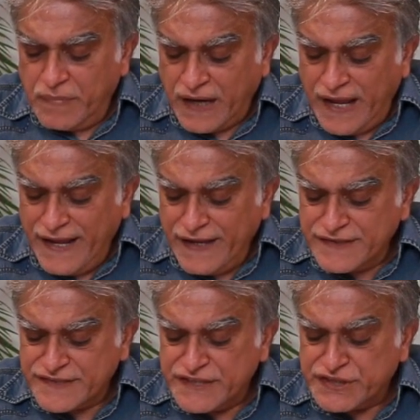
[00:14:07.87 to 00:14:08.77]
but
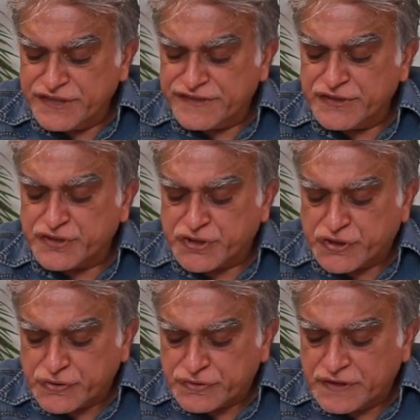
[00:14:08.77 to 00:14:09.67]
as it is in
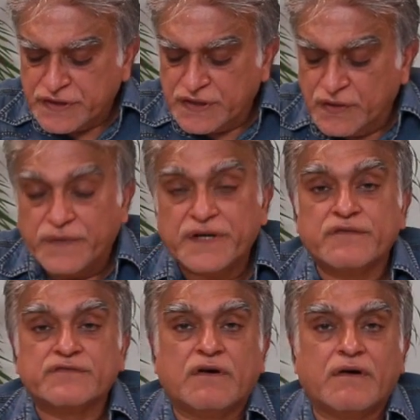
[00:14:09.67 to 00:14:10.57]
truth the word
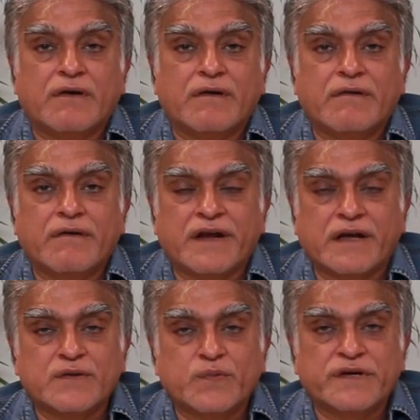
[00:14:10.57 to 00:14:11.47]
of God. In
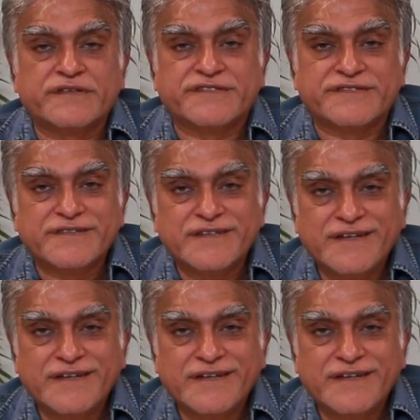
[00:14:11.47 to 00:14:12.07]
other words,